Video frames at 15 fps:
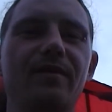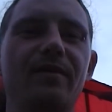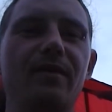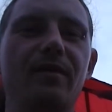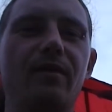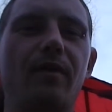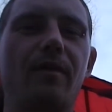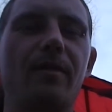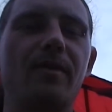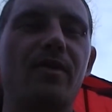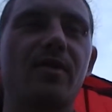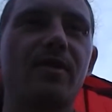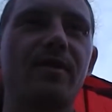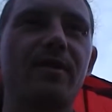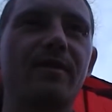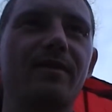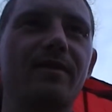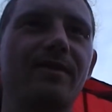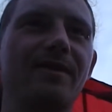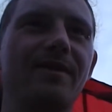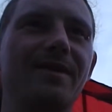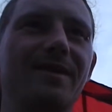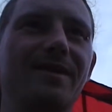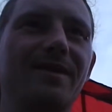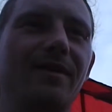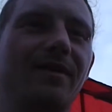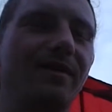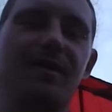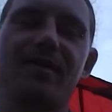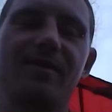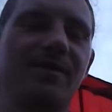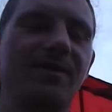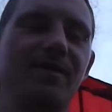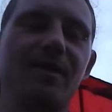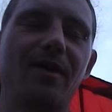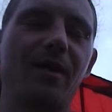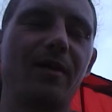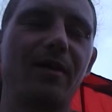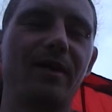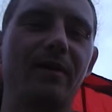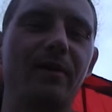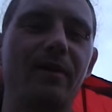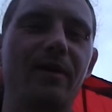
full of rubbish, and I've no idea